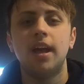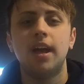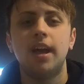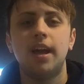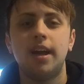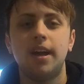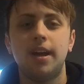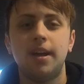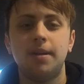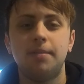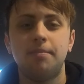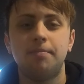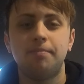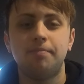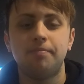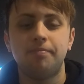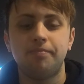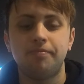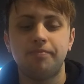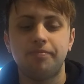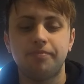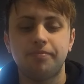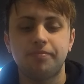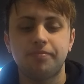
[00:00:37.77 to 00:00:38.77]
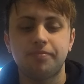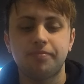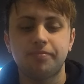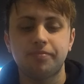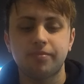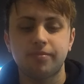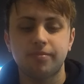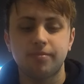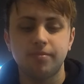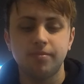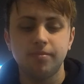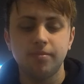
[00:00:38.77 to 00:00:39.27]
I
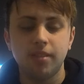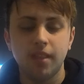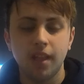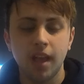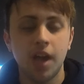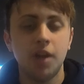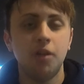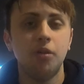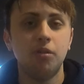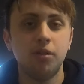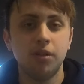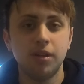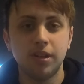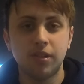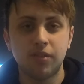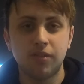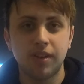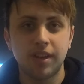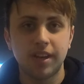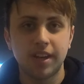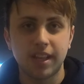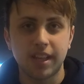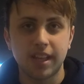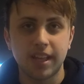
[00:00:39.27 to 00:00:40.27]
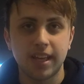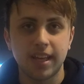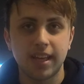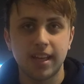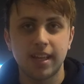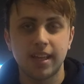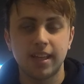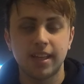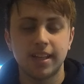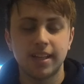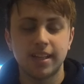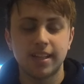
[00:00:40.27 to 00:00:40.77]
know it's very late,
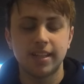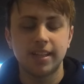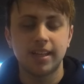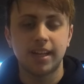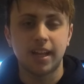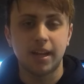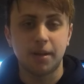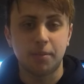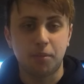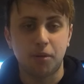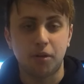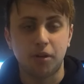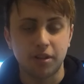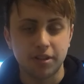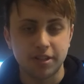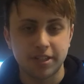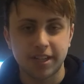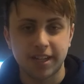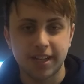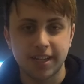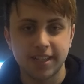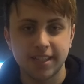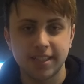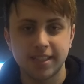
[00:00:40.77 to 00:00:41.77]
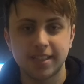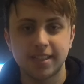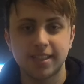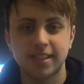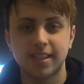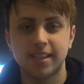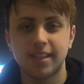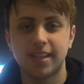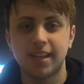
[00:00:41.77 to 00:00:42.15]
I apologise,